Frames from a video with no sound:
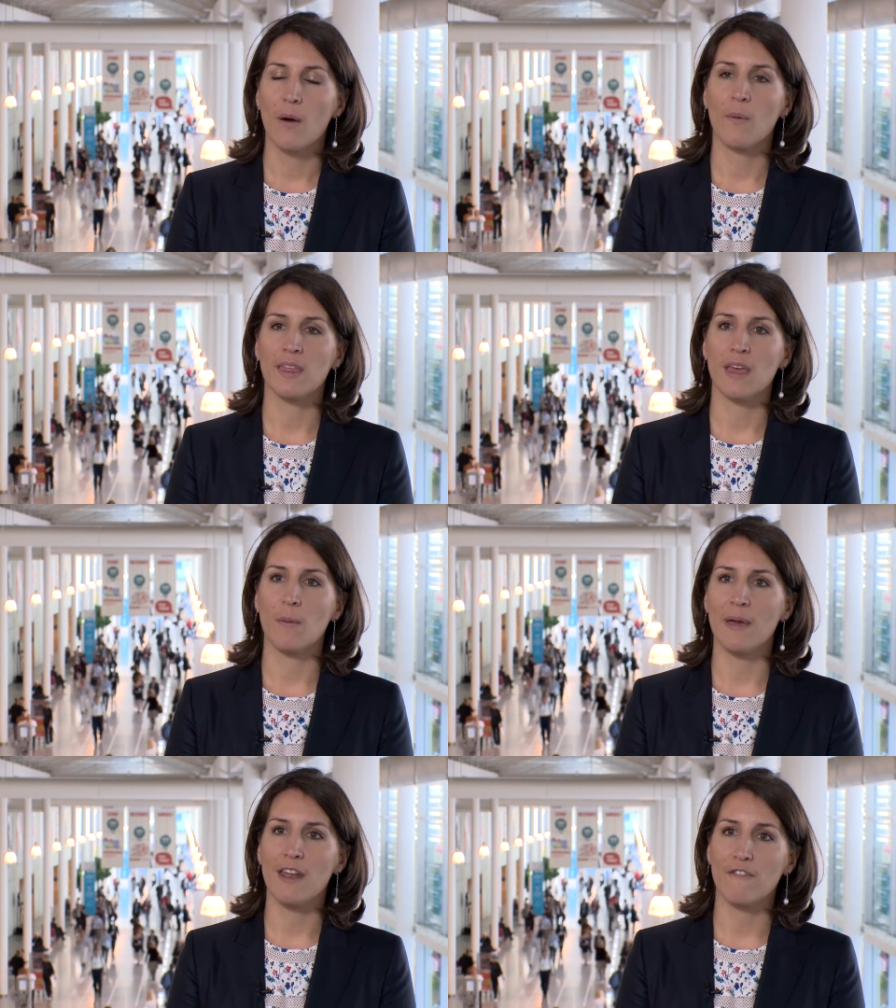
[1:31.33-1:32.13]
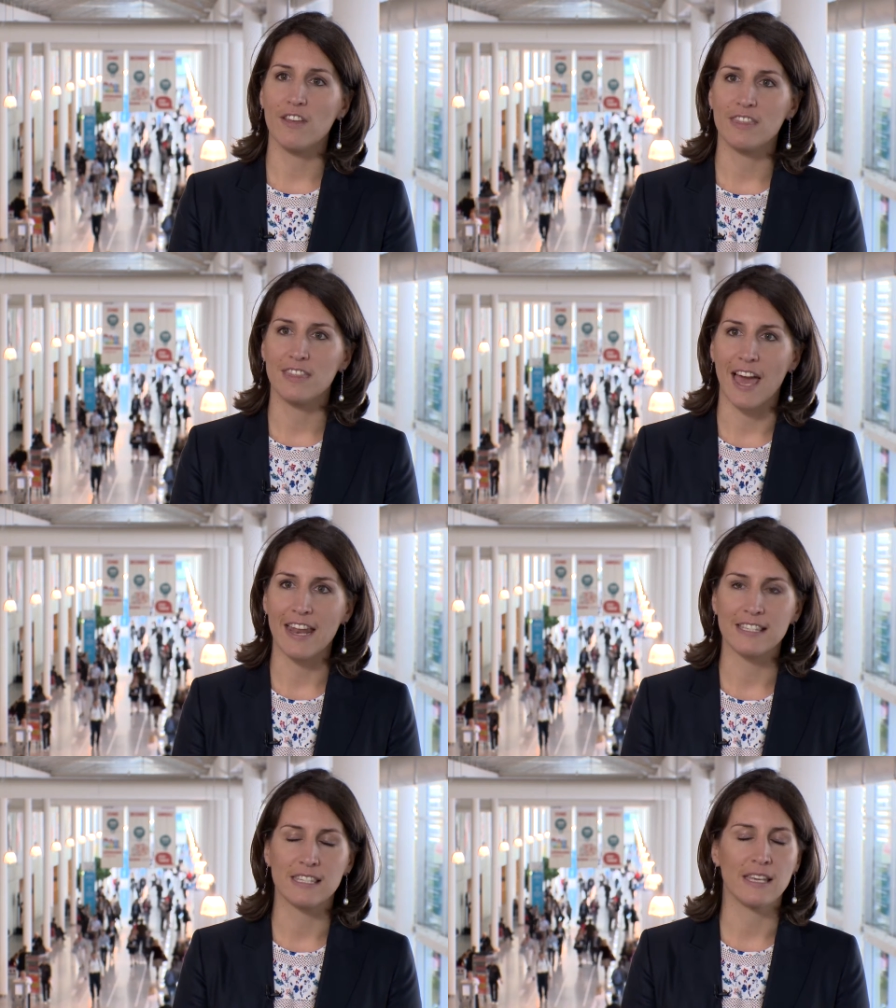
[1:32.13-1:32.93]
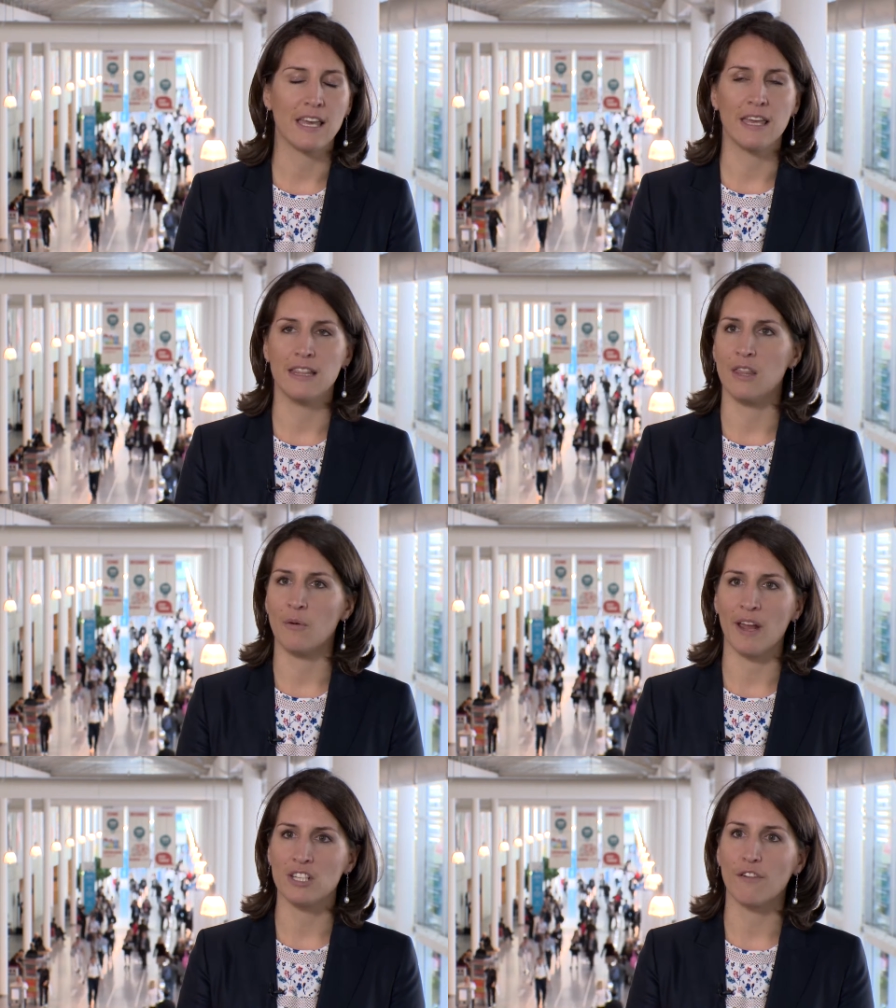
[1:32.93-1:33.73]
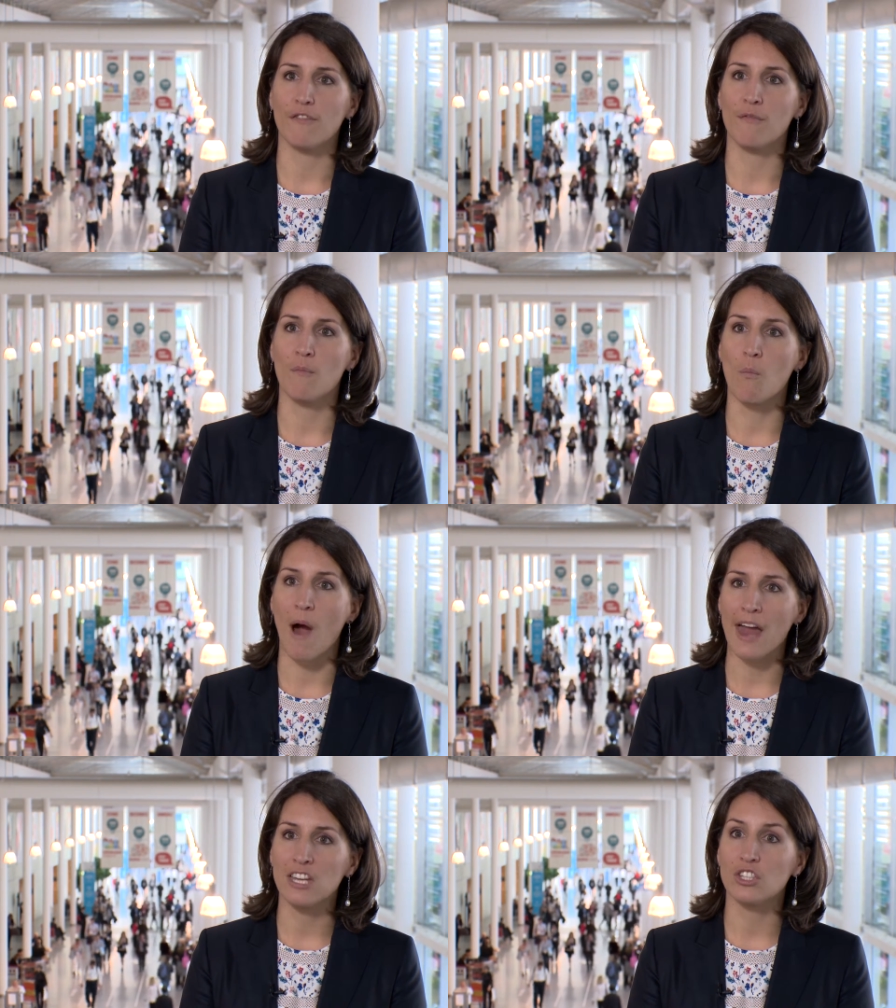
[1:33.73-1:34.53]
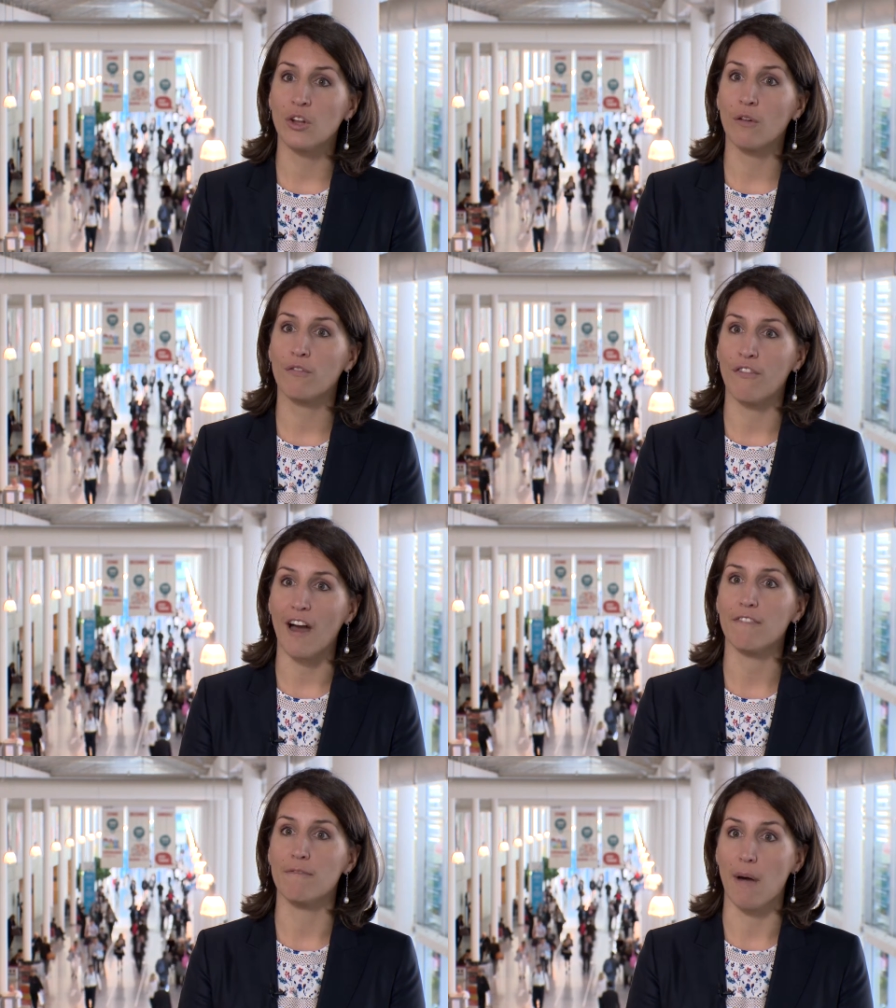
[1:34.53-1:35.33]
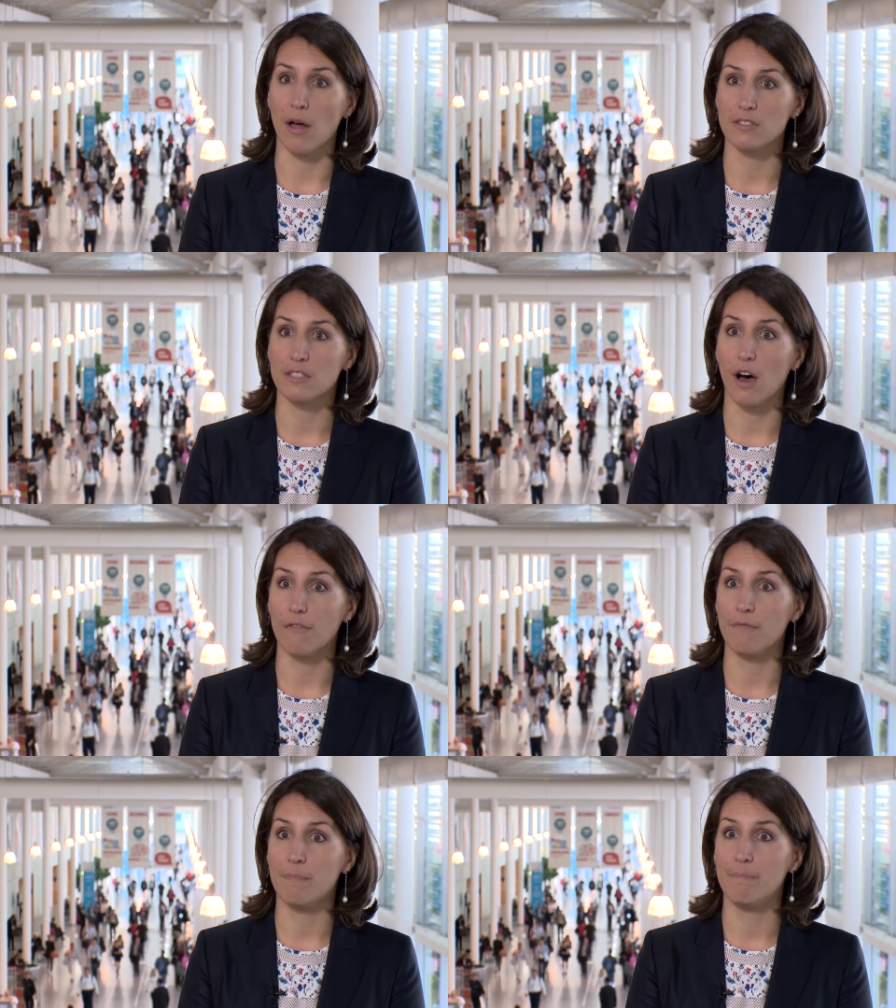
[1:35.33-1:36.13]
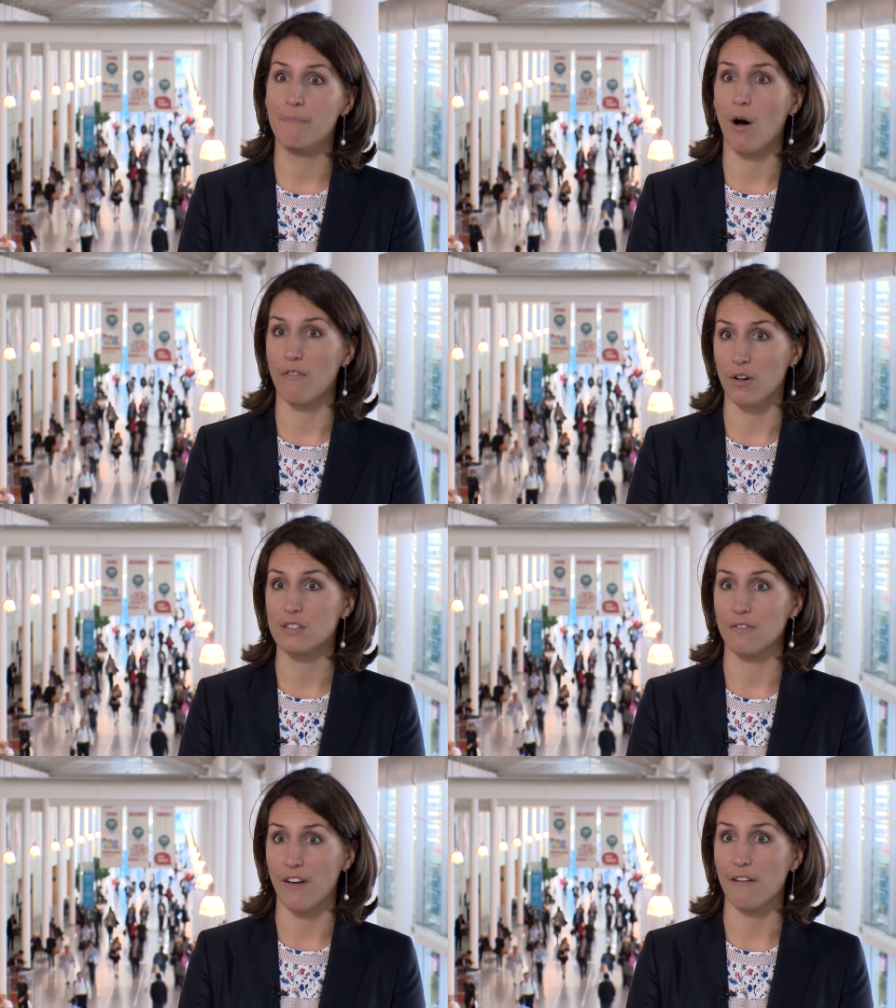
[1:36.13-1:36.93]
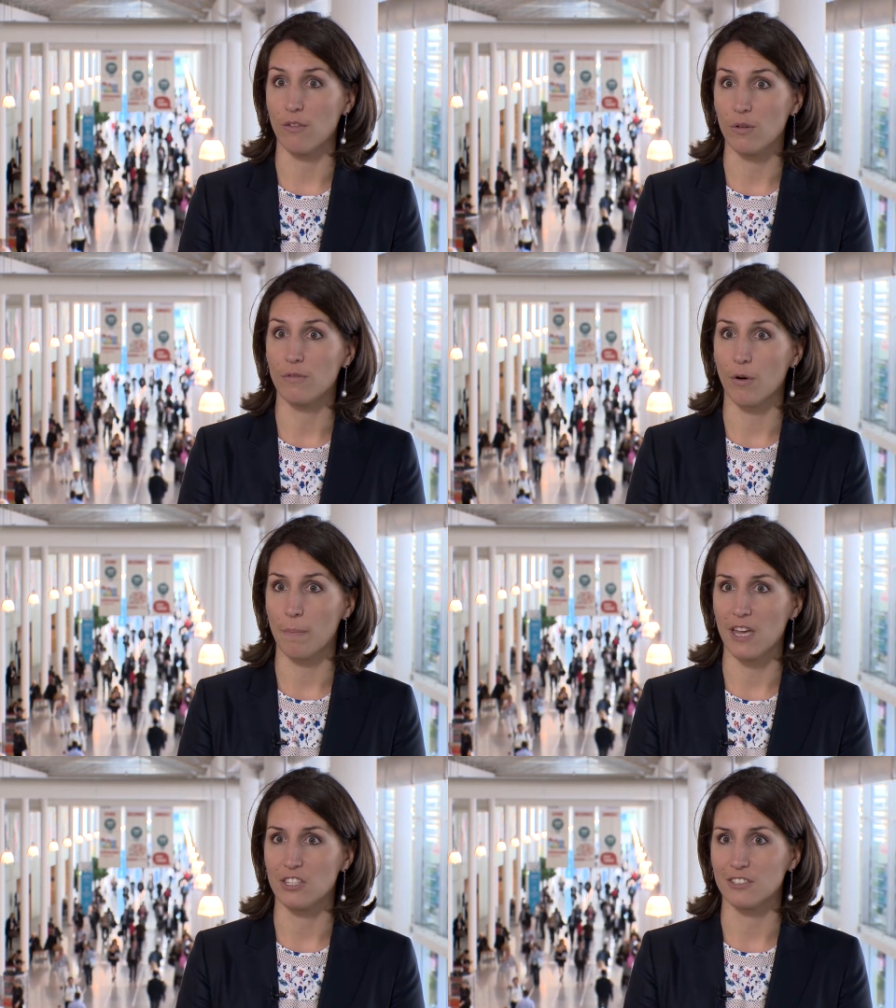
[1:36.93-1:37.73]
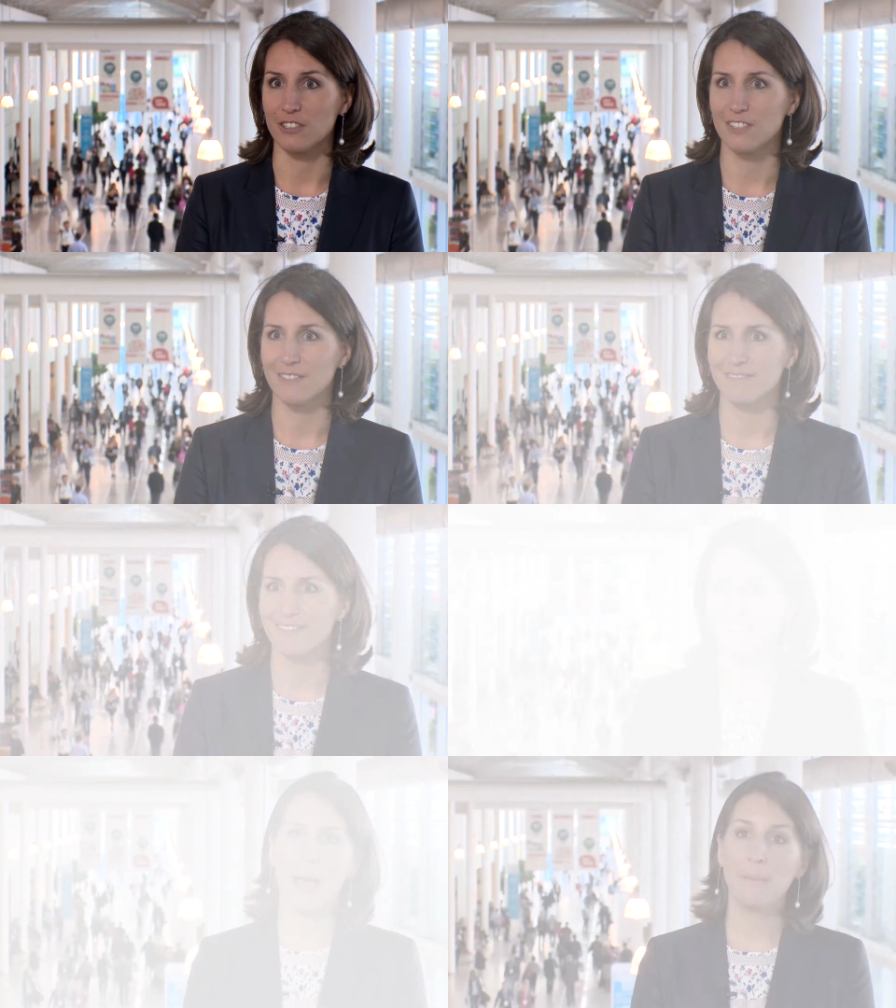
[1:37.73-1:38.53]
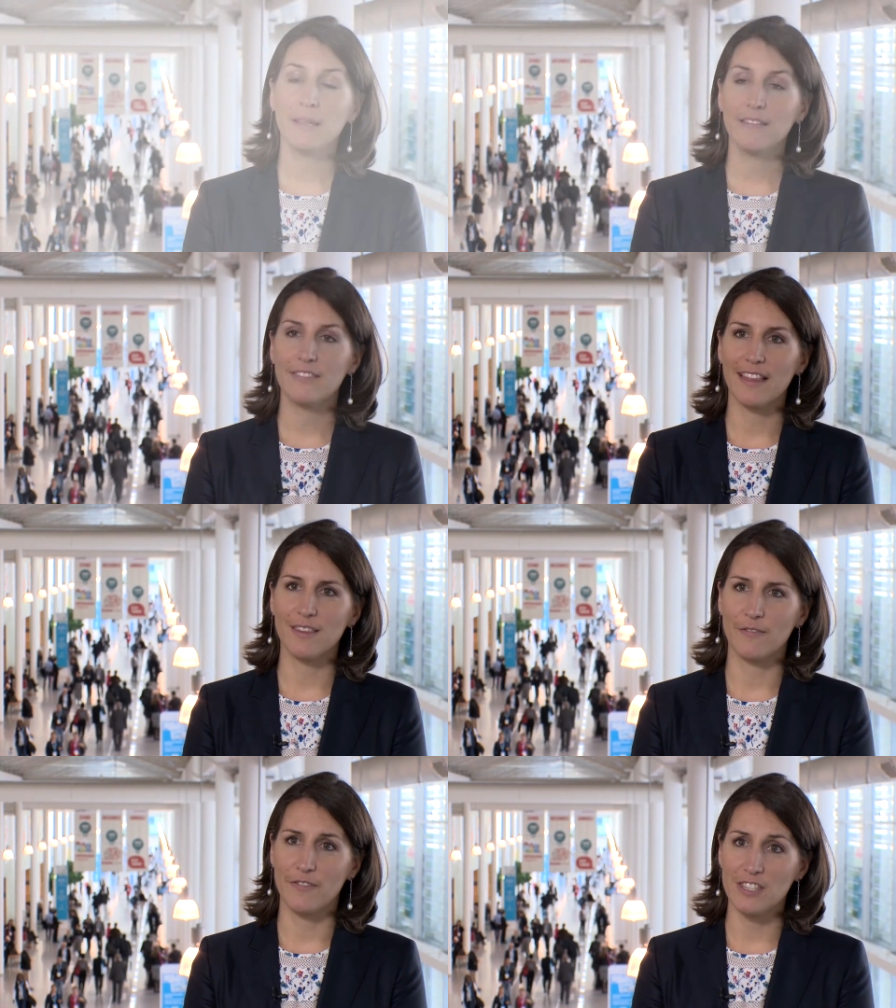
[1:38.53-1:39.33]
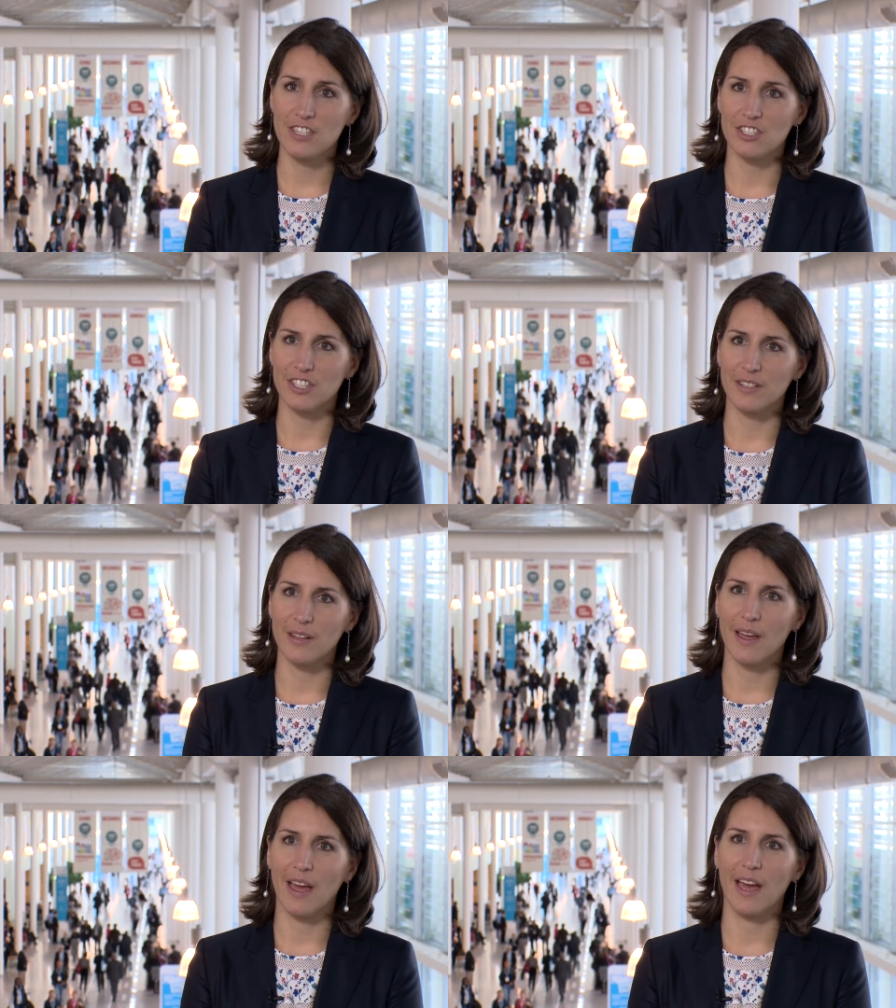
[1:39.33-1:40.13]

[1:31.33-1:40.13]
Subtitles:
with a benefit that is in the range of additional 5 months of overall survival for patients. I believe that the physician,